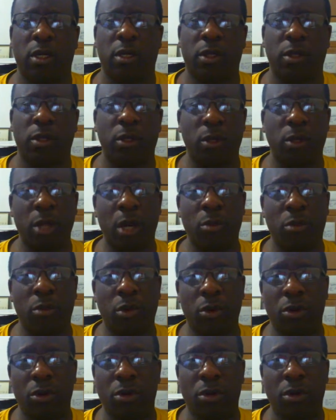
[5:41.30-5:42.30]
the
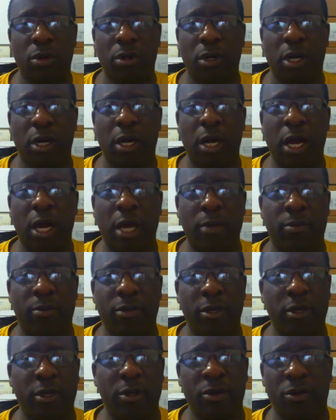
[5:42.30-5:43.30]
number,
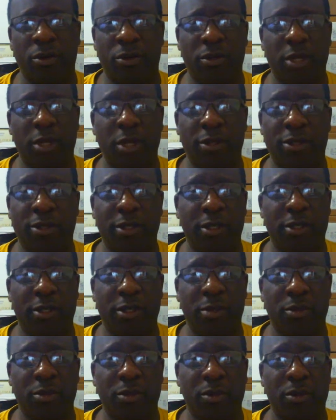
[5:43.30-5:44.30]
IP, or should I say
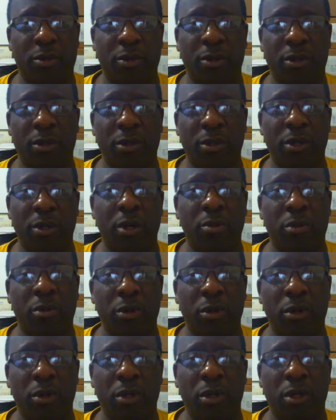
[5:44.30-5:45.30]
some sort of
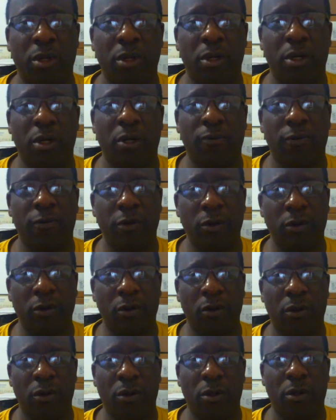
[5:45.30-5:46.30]
number of
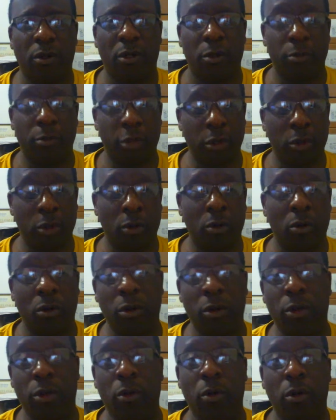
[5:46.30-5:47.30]
your computer
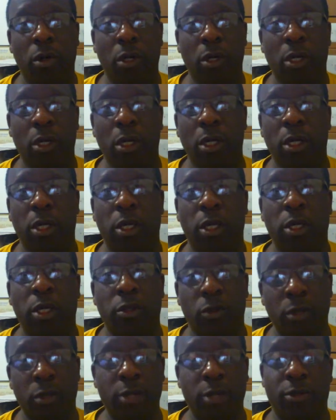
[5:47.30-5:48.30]
or your
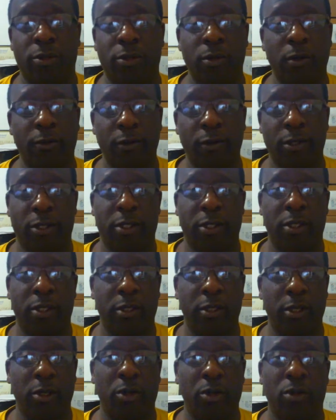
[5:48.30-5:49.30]
internet service,
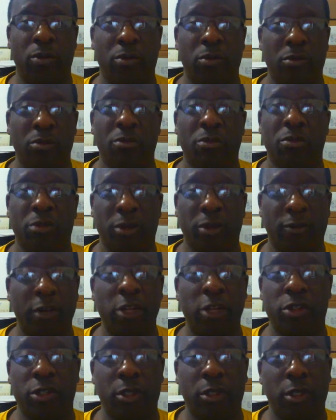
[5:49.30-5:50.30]
and they'll
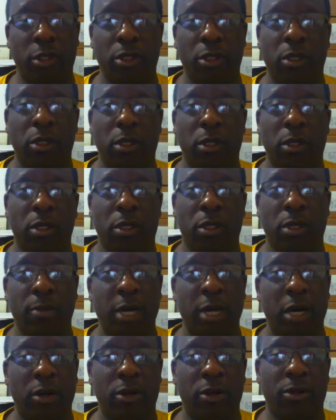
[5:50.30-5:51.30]
eventually come
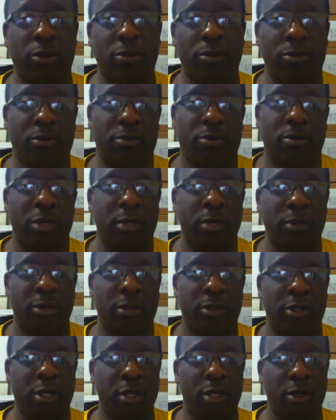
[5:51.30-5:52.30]
out and maybe
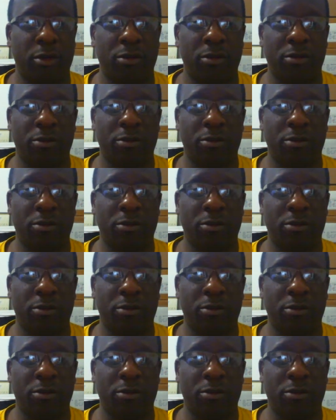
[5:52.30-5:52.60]
send